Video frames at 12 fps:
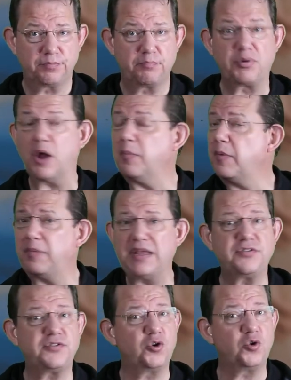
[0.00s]
probably
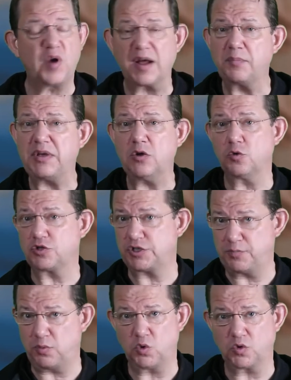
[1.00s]
through rugby or
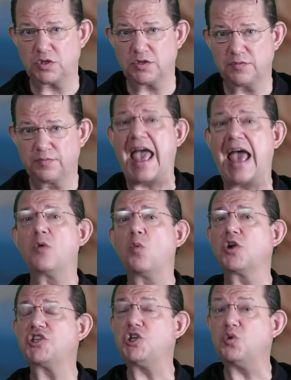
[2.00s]
sport. And
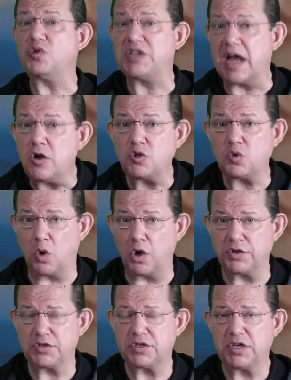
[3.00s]
what you don't
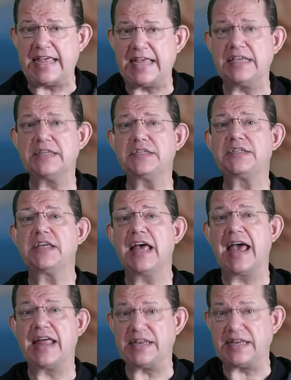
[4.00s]
want is
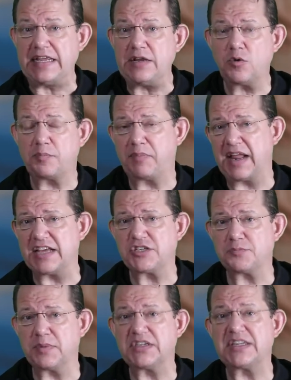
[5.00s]
a knee
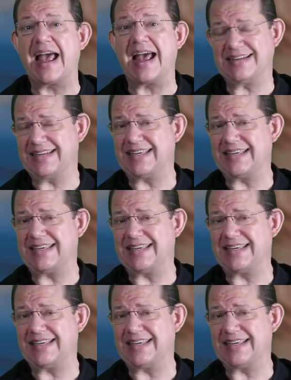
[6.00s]
replacement at a